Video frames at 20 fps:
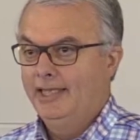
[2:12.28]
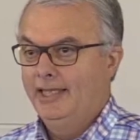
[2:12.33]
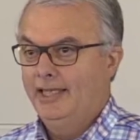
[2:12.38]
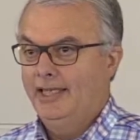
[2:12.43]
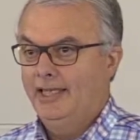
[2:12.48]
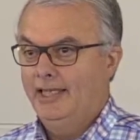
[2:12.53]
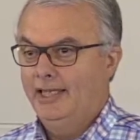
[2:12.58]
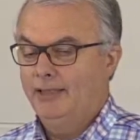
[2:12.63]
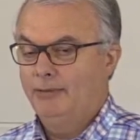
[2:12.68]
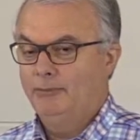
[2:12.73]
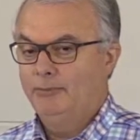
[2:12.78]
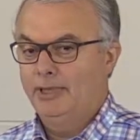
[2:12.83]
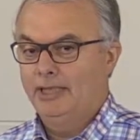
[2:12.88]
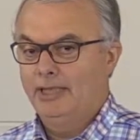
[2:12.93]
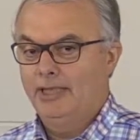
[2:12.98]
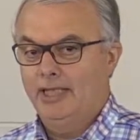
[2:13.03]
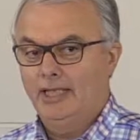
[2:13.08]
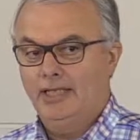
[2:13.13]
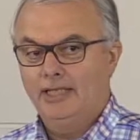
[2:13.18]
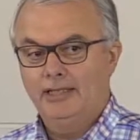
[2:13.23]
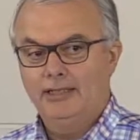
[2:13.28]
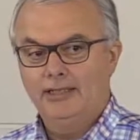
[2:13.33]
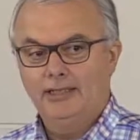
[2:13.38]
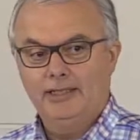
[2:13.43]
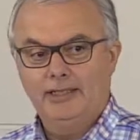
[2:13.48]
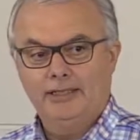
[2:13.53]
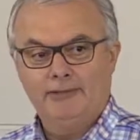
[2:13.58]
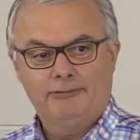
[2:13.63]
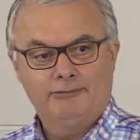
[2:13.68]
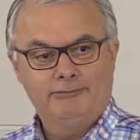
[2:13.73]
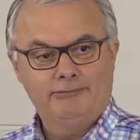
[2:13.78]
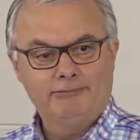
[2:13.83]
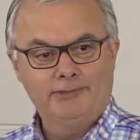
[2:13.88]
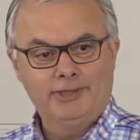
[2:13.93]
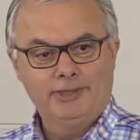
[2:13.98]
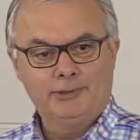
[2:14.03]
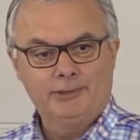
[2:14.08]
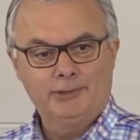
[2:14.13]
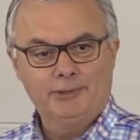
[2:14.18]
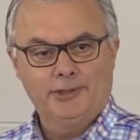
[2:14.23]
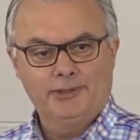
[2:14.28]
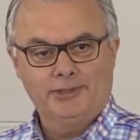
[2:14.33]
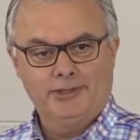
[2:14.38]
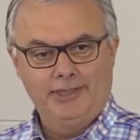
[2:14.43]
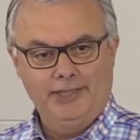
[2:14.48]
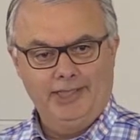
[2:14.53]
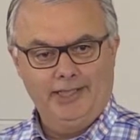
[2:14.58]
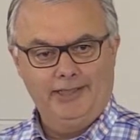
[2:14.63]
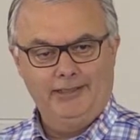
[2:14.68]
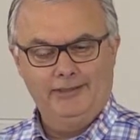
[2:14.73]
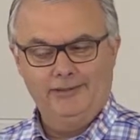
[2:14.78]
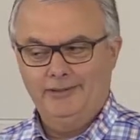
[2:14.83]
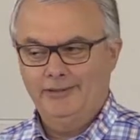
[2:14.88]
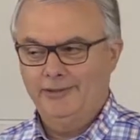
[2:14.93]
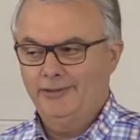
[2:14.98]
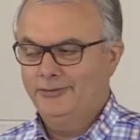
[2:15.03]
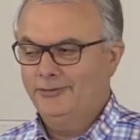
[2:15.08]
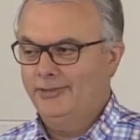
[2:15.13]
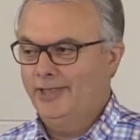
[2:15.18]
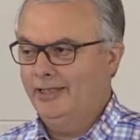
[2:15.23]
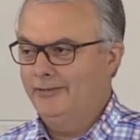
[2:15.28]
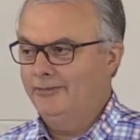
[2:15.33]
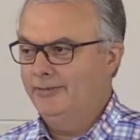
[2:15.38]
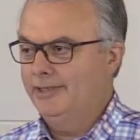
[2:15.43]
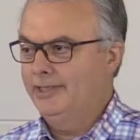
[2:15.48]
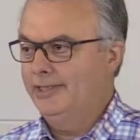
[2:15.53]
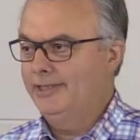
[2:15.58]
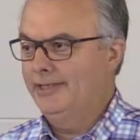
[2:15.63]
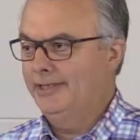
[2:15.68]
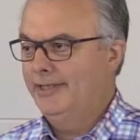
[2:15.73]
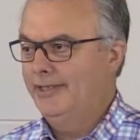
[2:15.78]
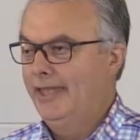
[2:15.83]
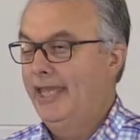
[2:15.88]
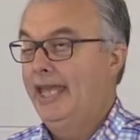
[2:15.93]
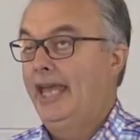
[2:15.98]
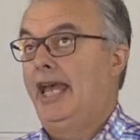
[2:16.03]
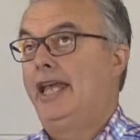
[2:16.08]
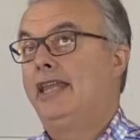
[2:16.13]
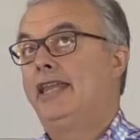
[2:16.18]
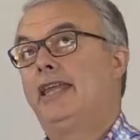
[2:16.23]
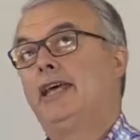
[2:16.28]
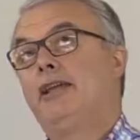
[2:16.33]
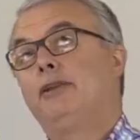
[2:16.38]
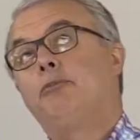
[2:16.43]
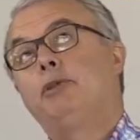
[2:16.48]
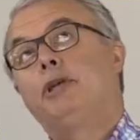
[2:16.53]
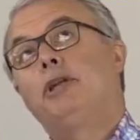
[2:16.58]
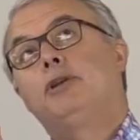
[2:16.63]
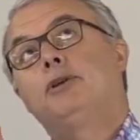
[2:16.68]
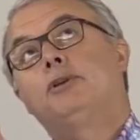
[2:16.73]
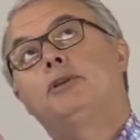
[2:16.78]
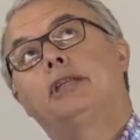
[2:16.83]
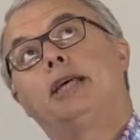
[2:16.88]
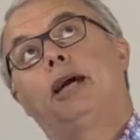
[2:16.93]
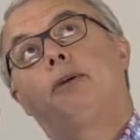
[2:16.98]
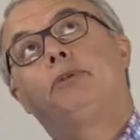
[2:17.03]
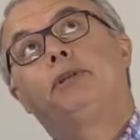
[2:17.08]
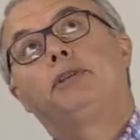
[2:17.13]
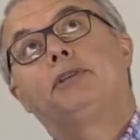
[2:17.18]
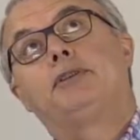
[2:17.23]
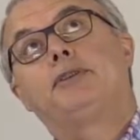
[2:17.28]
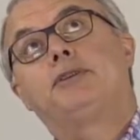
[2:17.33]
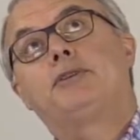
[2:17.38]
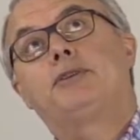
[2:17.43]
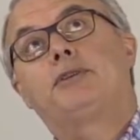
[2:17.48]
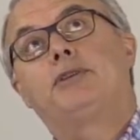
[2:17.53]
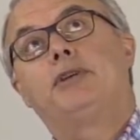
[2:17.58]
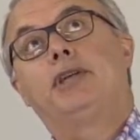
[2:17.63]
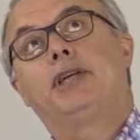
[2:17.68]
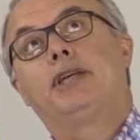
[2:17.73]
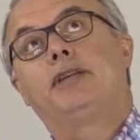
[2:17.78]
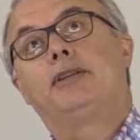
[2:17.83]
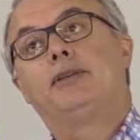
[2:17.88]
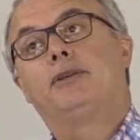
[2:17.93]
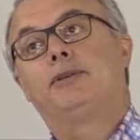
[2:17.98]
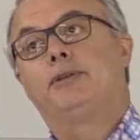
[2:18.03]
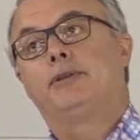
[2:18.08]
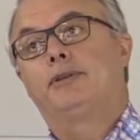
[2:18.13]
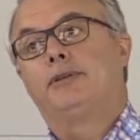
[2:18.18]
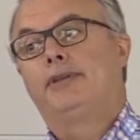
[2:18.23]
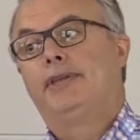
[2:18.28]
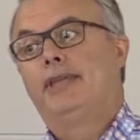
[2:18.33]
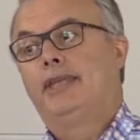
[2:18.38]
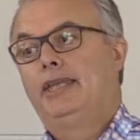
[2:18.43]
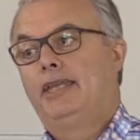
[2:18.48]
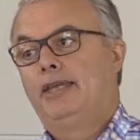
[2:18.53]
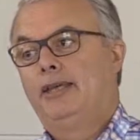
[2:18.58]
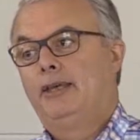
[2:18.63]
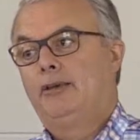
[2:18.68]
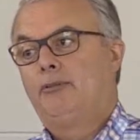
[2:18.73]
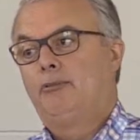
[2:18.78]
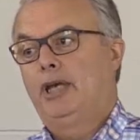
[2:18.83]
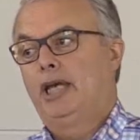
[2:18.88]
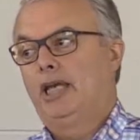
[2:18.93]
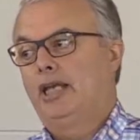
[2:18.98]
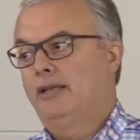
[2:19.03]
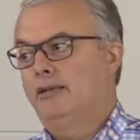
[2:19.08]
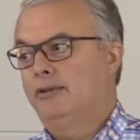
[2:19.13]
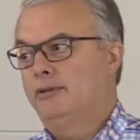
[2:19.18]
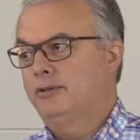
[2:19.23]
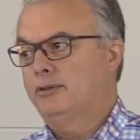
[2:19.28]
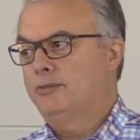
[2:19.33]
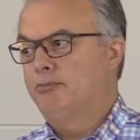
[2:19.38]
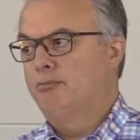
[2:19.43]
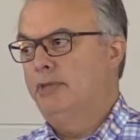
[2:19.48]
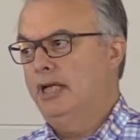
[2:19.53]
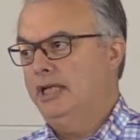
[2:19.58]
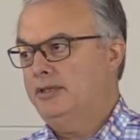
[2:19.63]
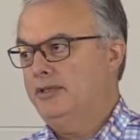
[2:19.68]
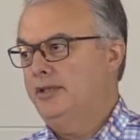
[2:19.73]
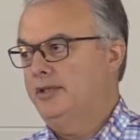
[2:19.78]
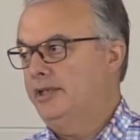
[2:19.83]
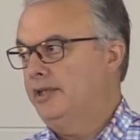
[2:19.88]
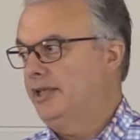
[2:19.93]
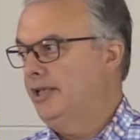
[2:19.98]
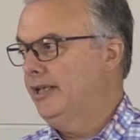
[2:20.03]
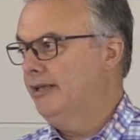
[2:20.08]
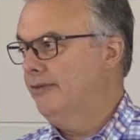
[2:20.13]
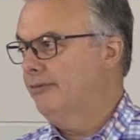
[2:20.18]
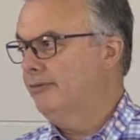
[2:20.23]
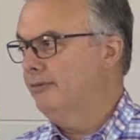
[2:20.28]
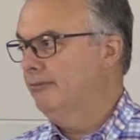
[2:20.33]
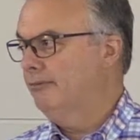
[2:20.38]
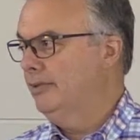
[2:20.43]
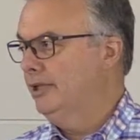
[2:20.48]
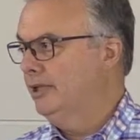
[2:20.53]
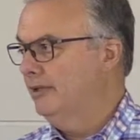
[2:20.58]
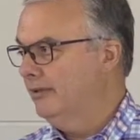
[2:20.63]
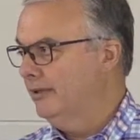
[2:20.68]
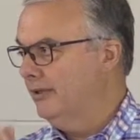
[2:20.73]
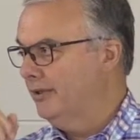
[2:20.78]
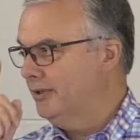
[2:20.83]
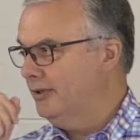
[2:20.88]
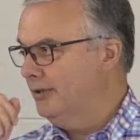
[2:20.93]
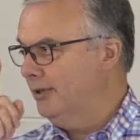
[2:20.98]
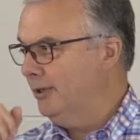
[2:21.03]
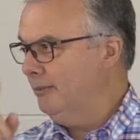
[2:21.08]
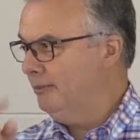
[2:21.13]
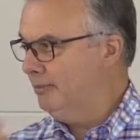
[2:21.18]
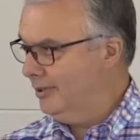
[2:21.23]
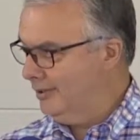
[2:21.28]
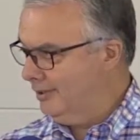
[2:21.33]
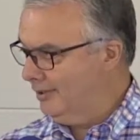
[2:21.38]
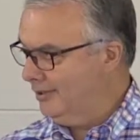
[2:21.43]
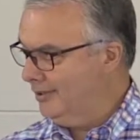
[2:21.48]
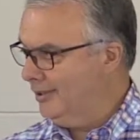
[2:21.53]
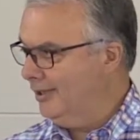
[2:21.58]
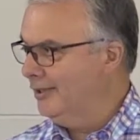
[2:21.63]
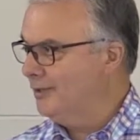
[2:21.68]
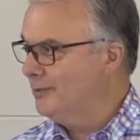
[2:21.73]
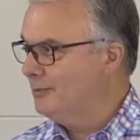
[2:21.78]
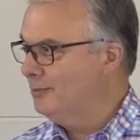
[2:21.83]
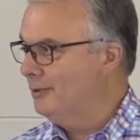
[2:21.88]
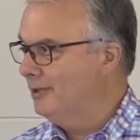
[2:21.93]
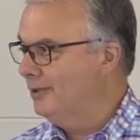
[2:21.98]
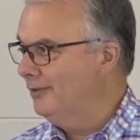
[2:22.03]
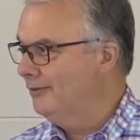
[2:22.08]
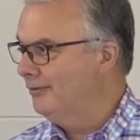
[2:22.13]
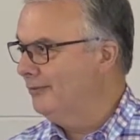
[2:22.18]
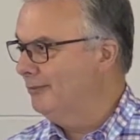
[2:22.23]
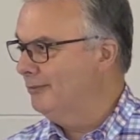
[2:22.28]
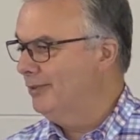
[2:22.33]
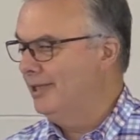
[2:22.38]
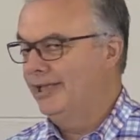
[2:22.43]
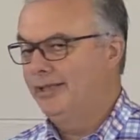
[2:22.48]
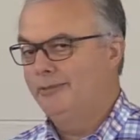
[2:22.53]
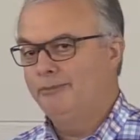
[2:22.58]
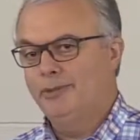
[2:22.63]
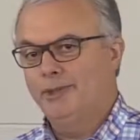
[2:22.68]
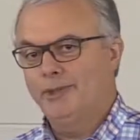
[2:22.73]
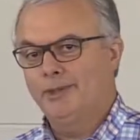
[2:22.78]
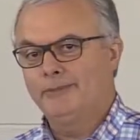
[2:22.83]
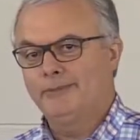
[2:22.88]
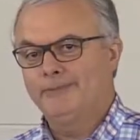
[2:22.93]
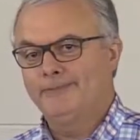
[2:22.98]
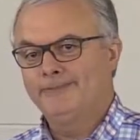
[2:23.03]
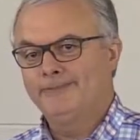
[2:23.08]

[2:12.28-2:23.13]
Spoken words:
But luckily enough, we all got down safely. And then we looked up at this tree and thought, man, it looks much higher from when you're on top than it does when you're from down bottom.